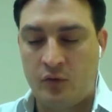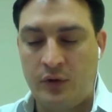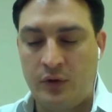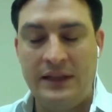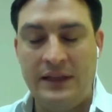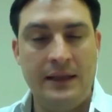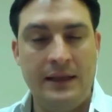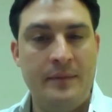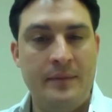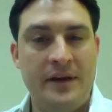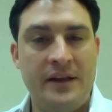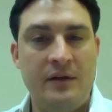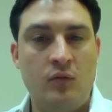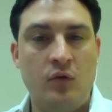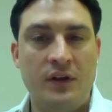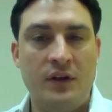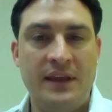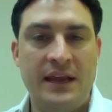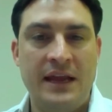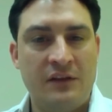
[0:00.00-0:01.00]
we limited
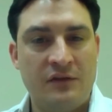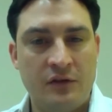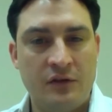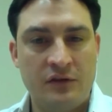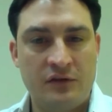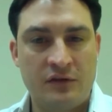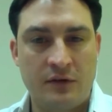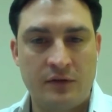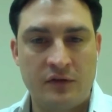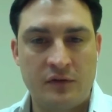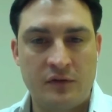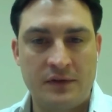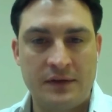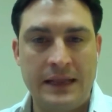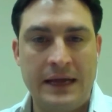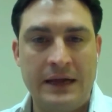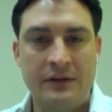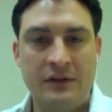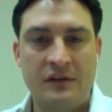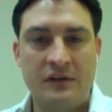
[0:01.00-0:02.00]
what the answering service was
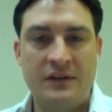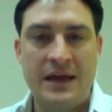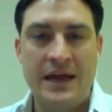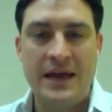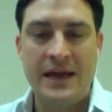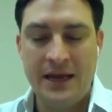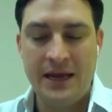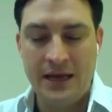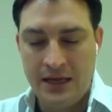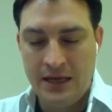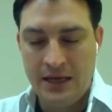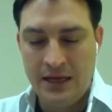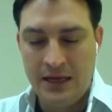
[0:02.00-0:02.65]
allowed to say.